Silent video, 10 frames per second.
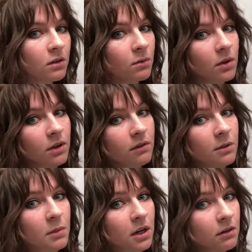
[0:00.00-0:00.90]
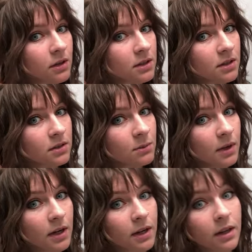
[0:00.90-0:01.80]
One of the many reasons
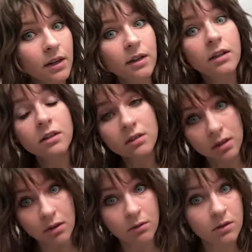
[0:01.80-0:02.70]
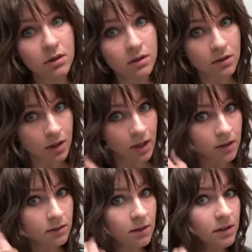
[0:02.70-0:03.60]
why I don't like
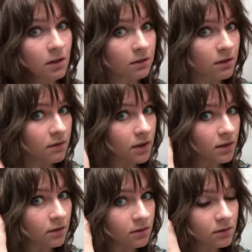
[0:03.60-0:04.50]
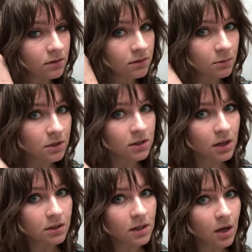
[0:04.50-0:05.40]
doing selfie videos. I'm just
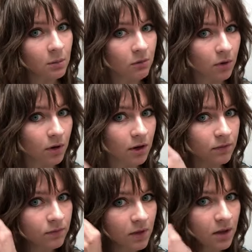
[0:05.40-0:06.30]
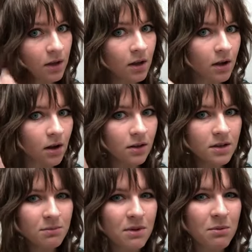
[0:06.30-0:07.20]
not set up for it. All
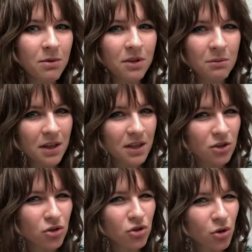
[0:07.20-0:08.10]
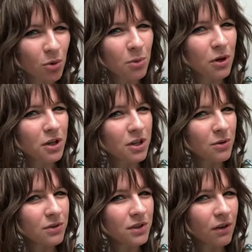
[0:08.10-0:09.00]
these people that make these super cute
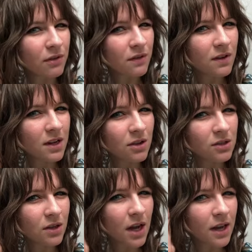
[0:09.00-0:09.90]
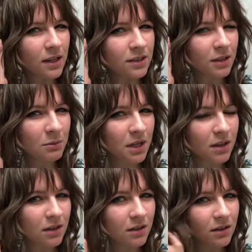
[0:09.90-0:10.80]
selfie videos, you guys, I
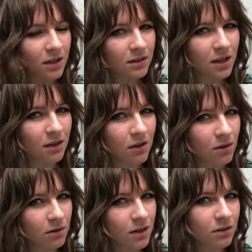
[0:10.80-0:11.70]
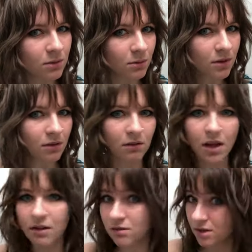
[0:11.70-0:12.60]
mean, that's like all they do with their
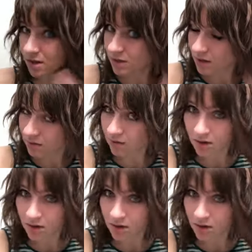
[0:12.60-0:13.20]
life. So they just have